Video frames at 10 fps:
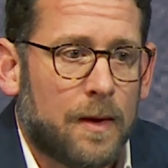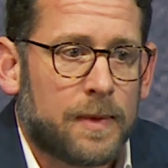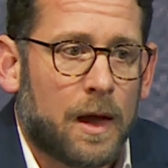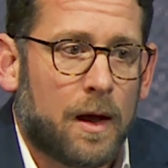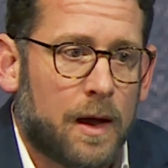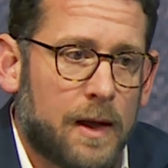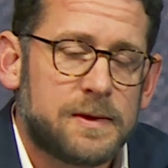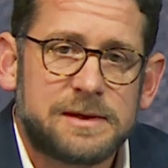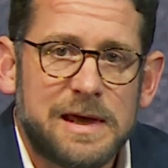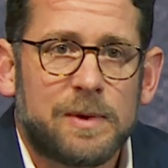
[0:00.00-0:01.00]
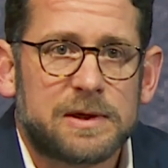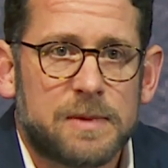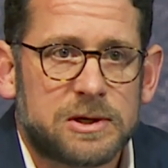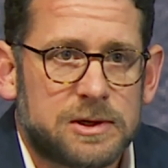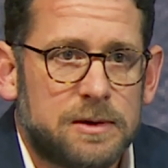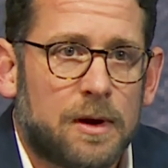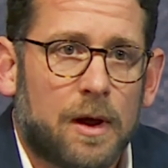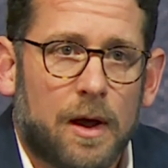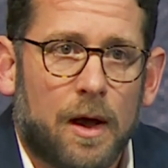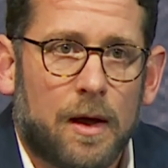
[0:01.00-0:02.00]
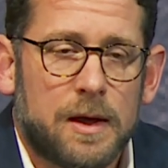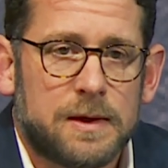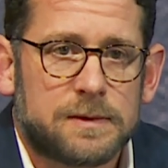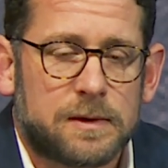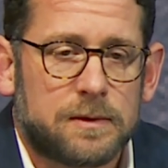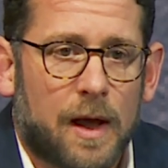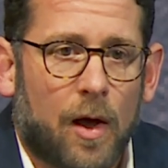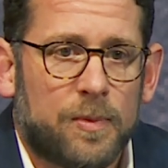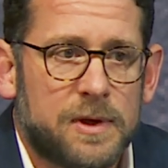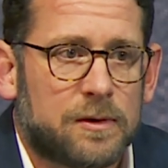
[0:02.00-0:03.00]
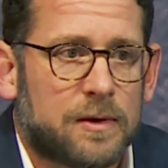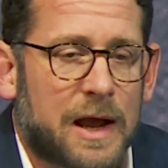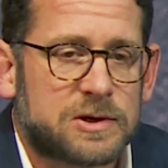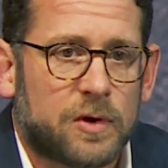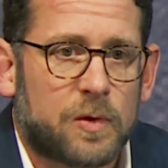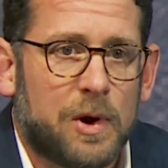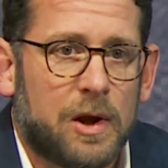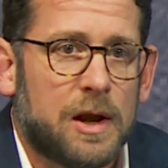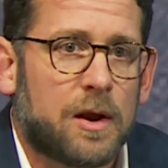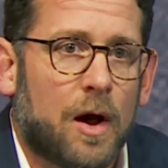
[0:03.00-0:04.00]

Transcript: And CIMA's mission is to help the international community to